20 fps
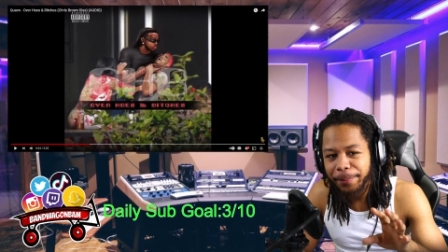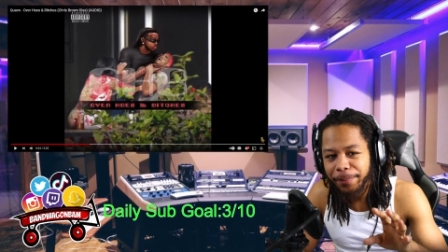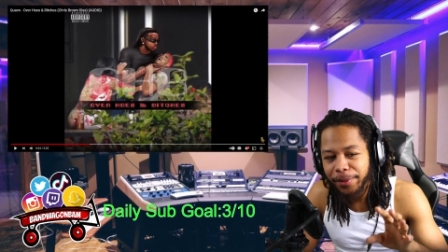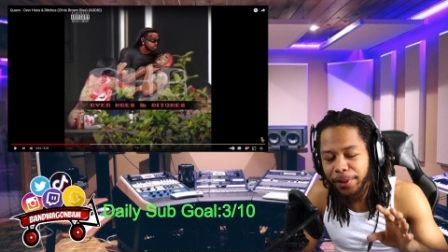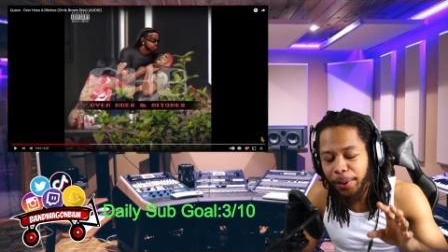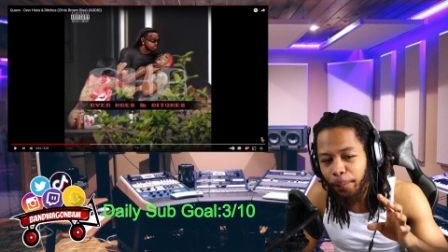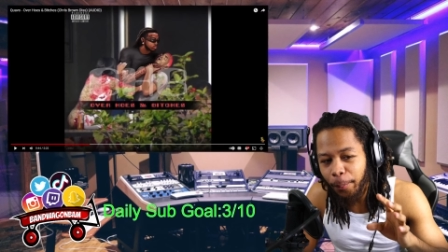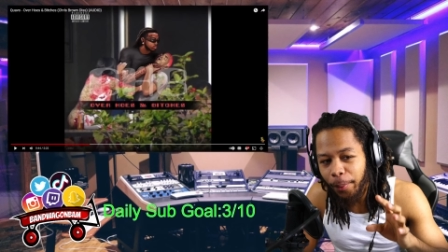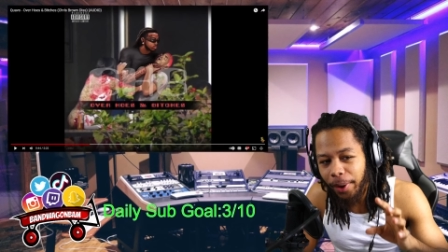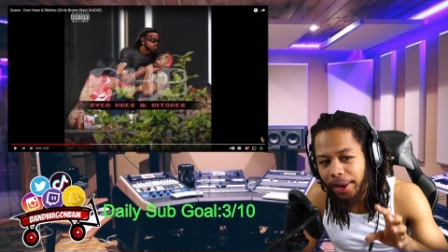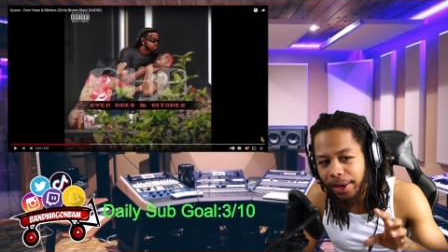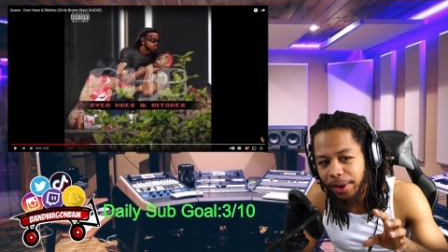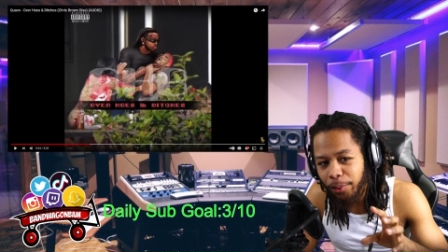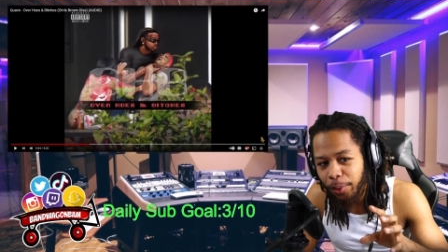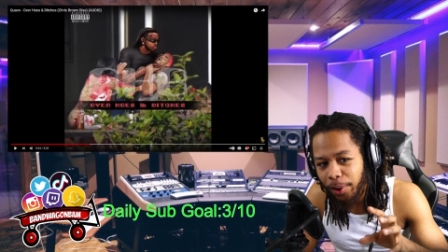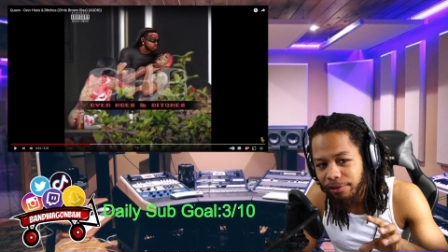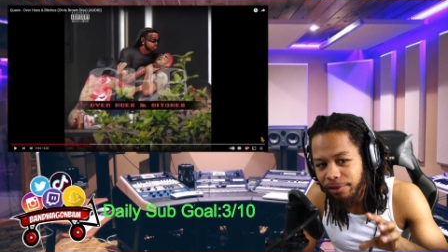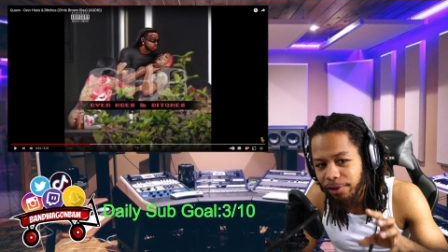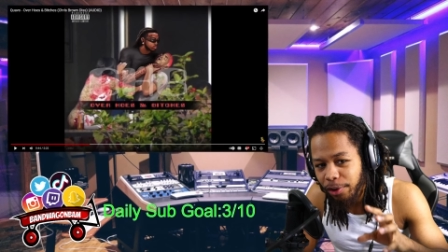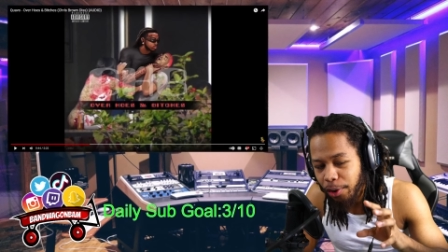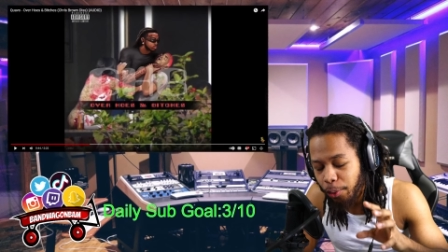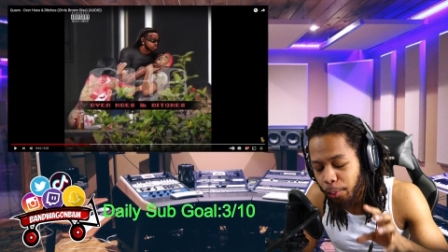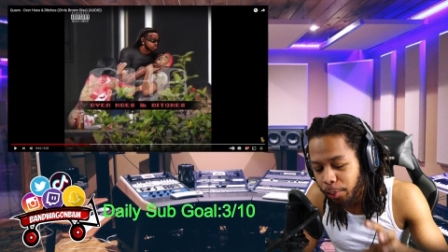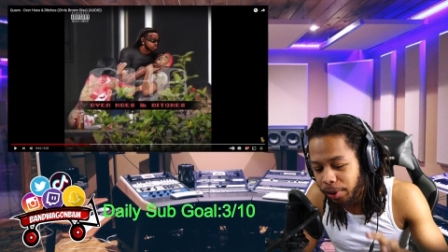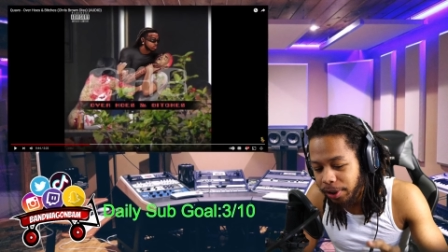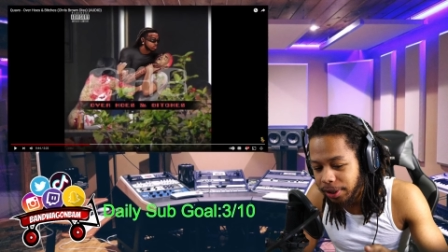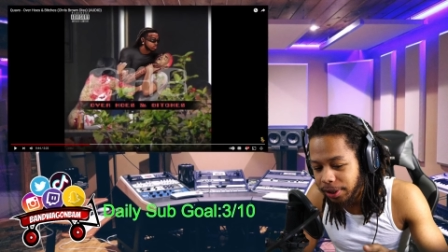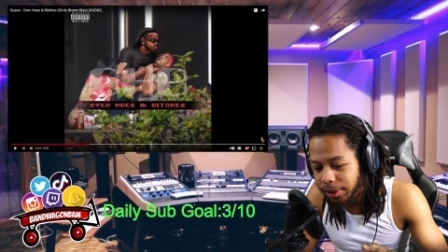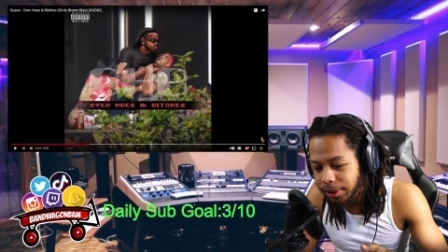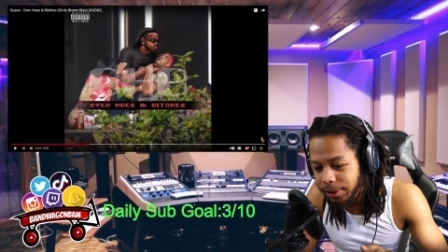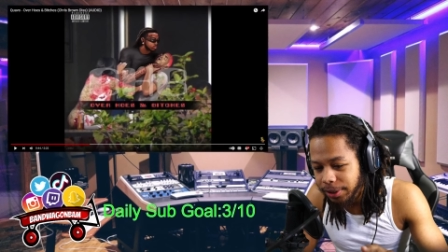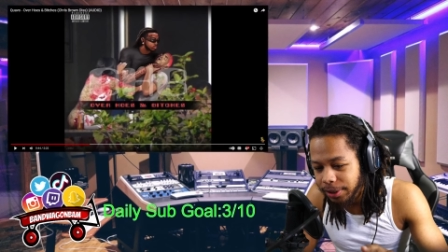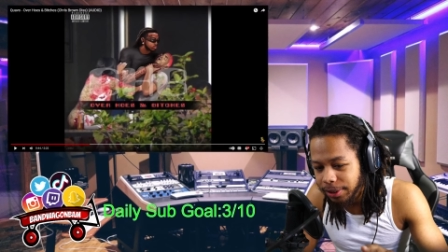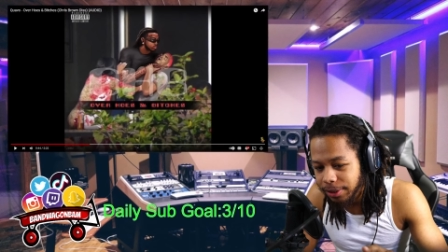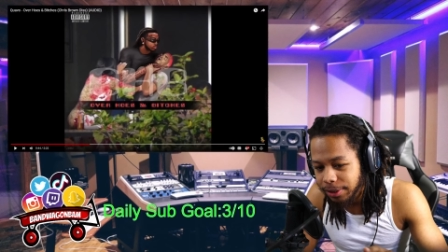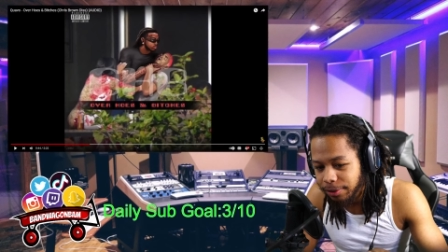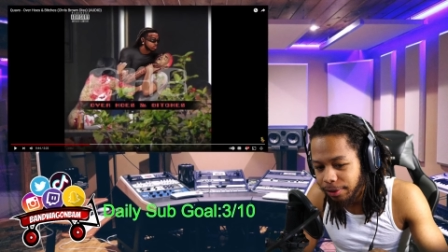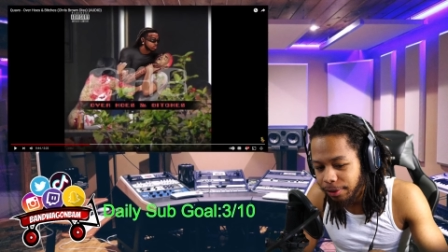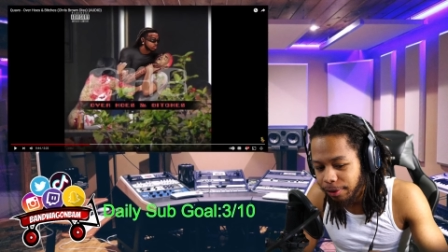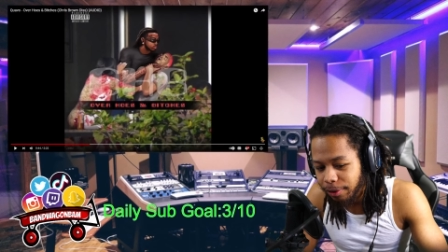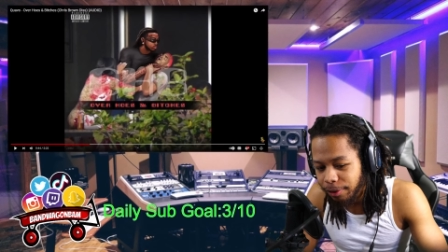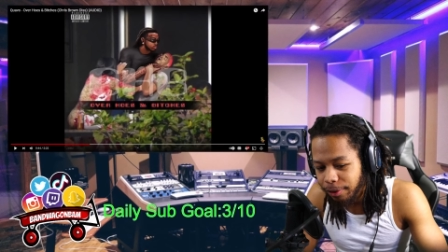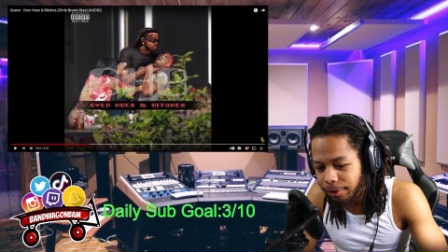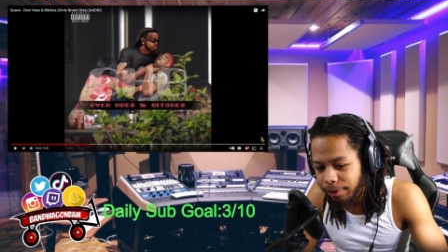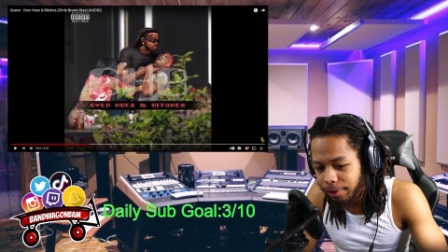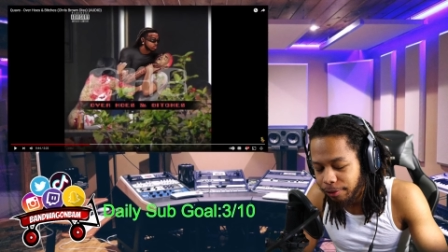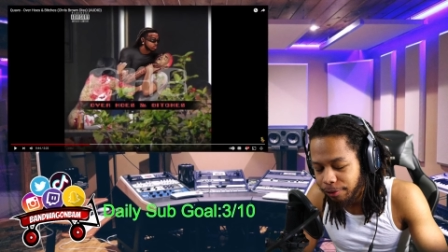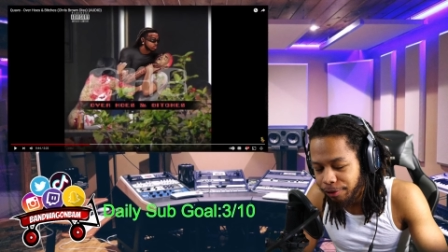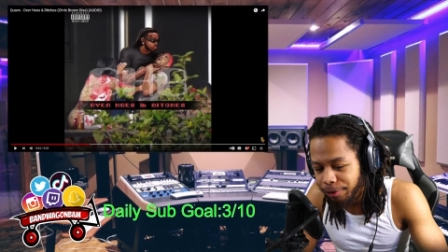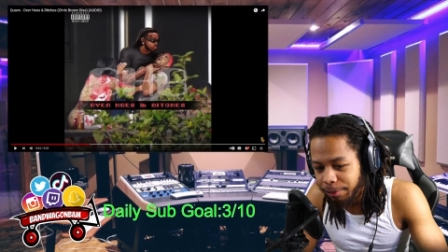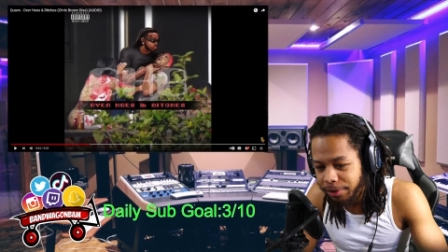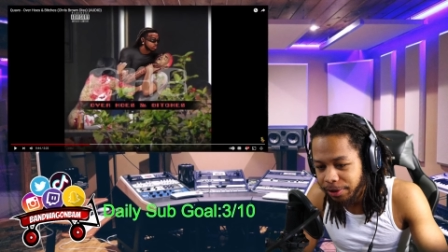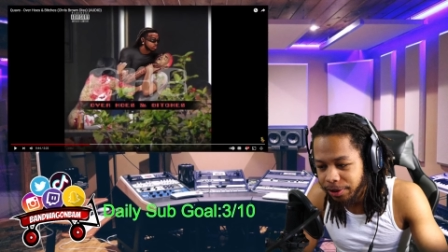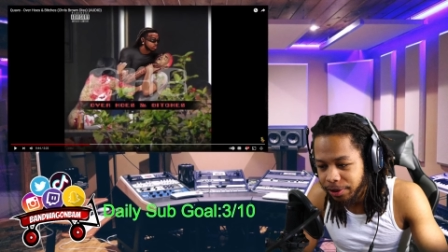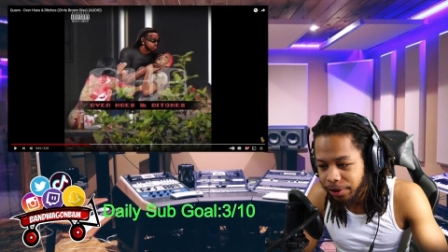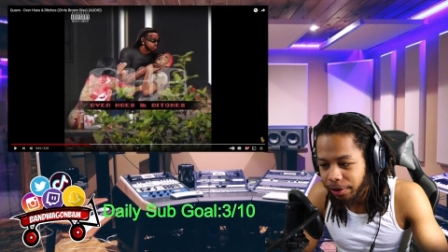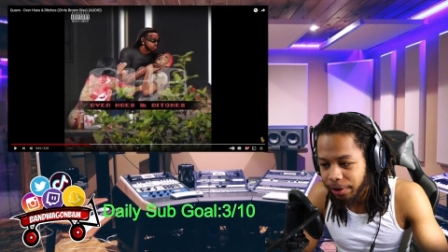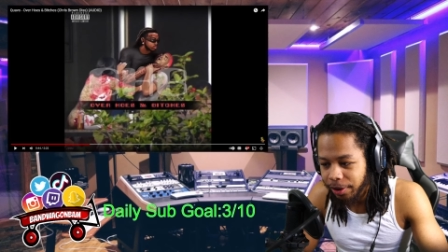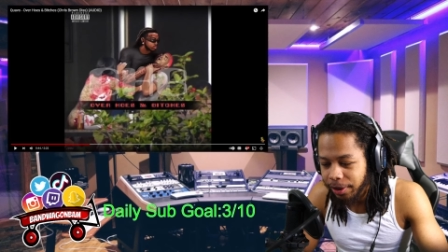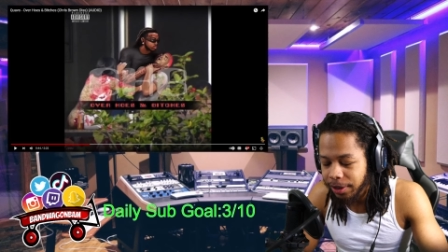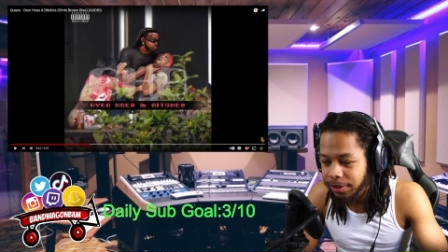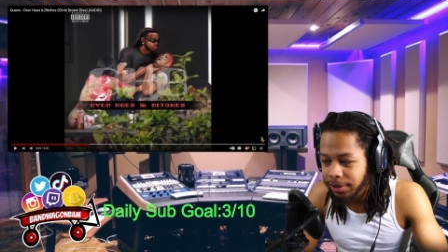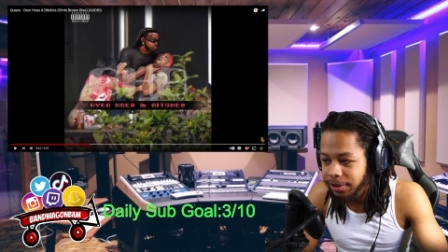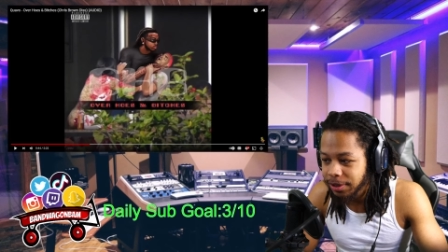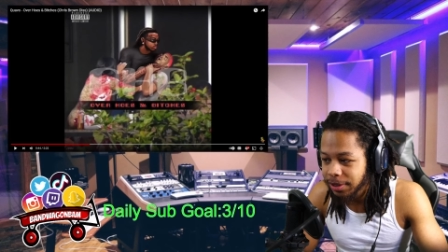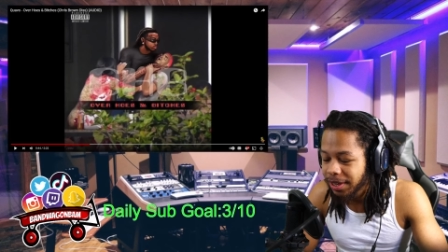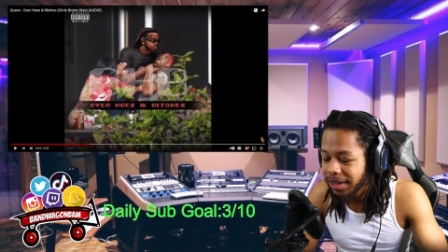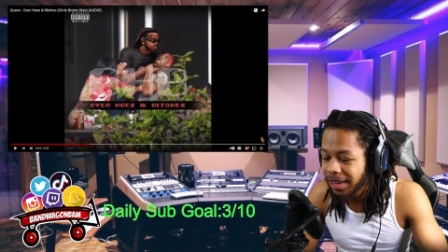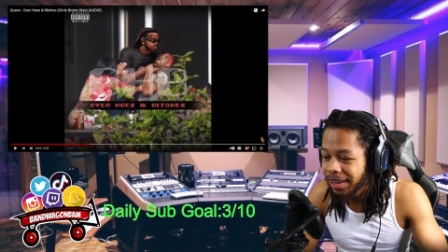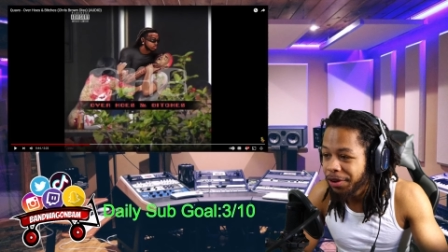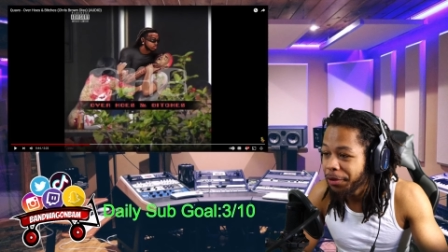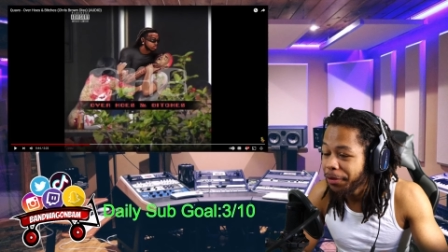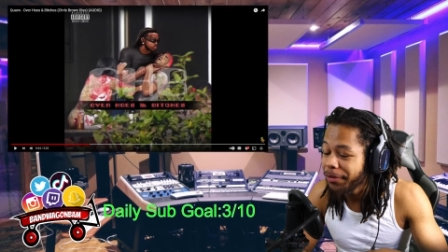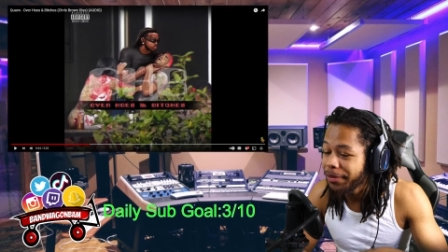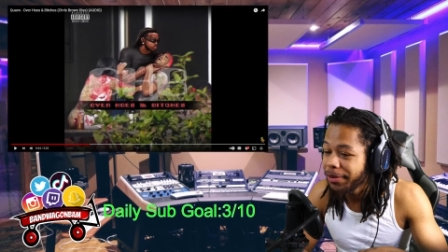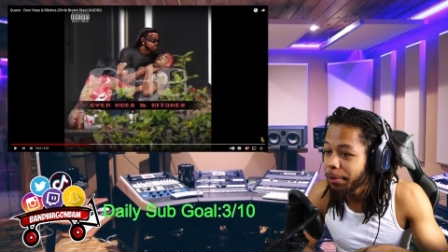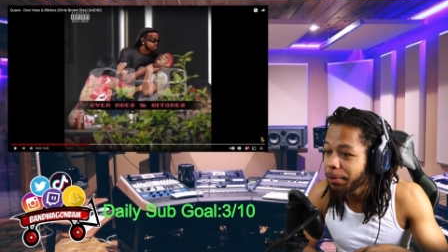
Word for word: The way Quavo can win this from a start is it do the,